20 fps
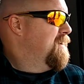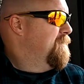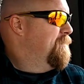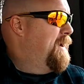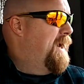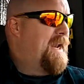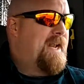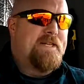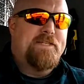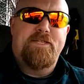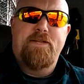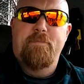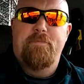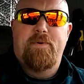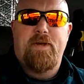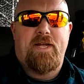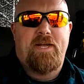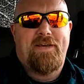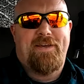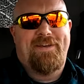Man, it's
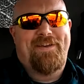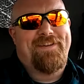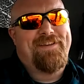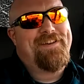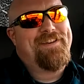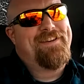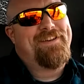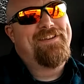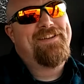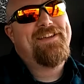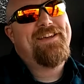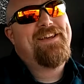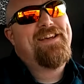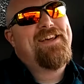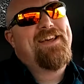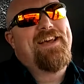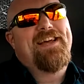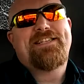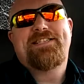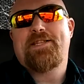
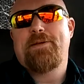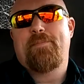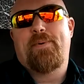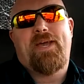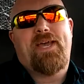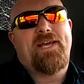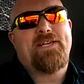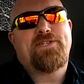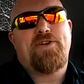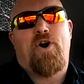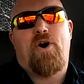the biggest